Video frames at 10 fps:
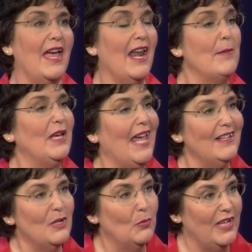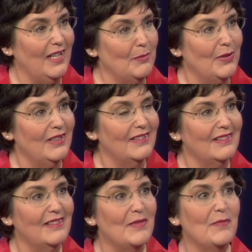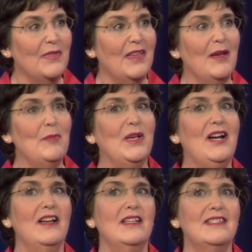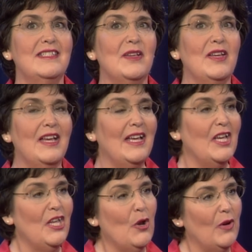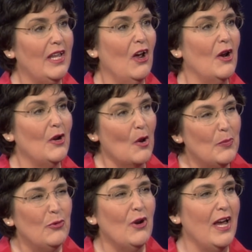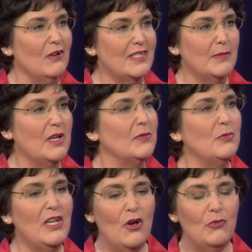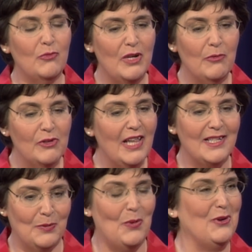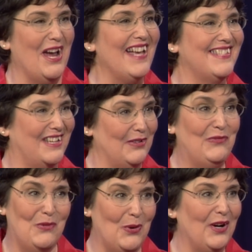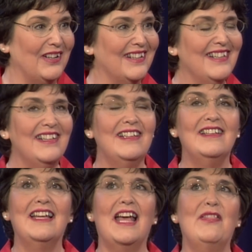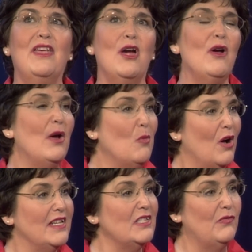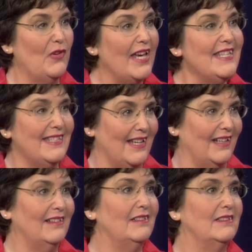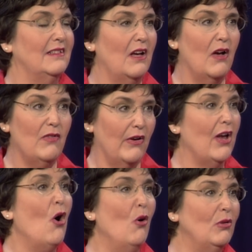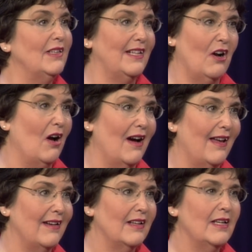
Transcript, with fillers: And I began to weep because, you know, in our prayers, sometimes we don't realize what we're asking for. And there I was facing a very holy God.